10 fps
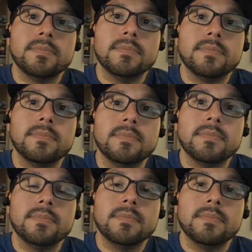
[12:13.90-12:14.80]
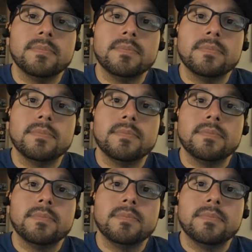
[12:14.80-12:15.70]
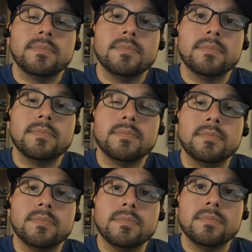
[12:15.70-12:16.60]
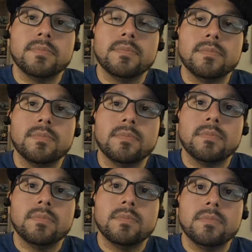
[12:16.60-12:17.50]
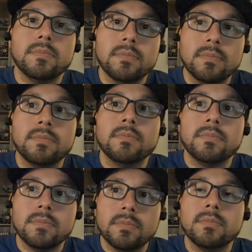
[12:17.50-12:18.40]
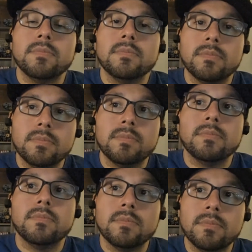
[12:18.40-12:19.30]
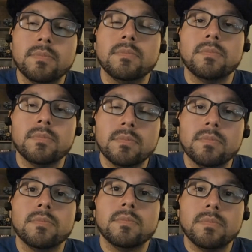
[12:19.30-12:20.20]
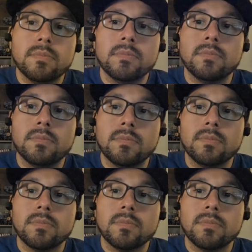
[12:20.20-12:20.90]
The person shown says nothing.